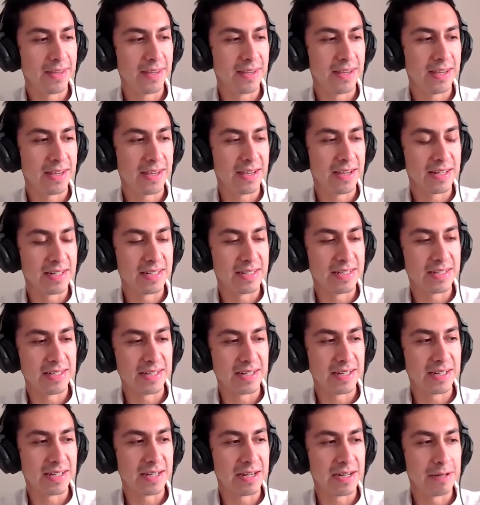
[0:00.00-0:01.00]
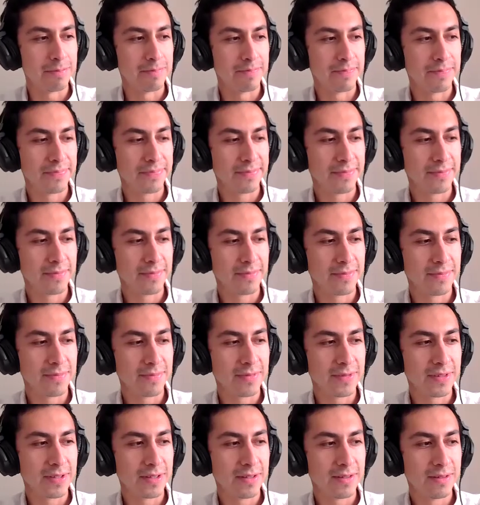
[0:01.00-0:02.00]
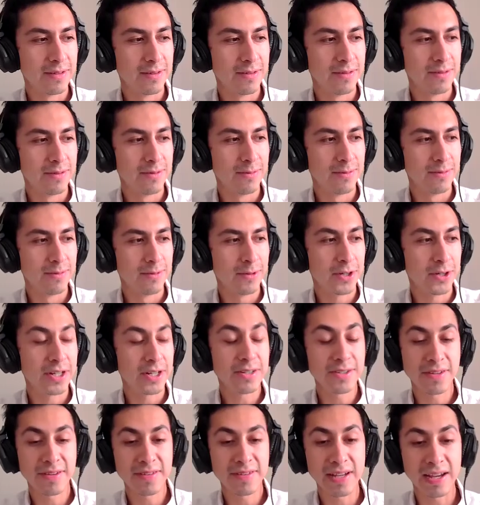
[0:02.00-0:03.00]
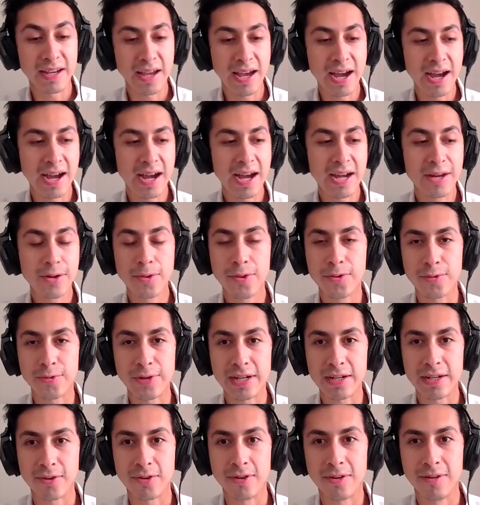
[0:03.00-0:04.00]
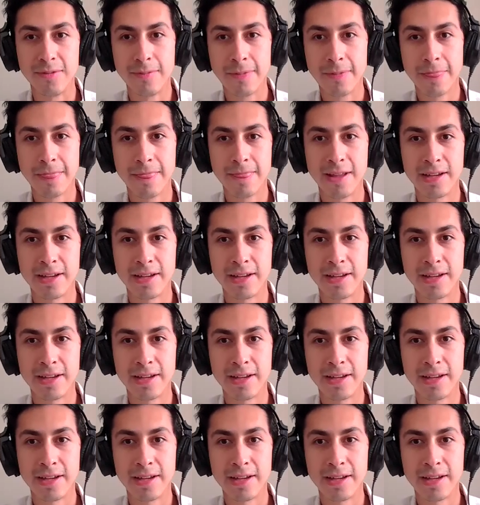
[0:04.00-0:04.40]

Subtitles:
and well, here's the thing. I don't drink at all.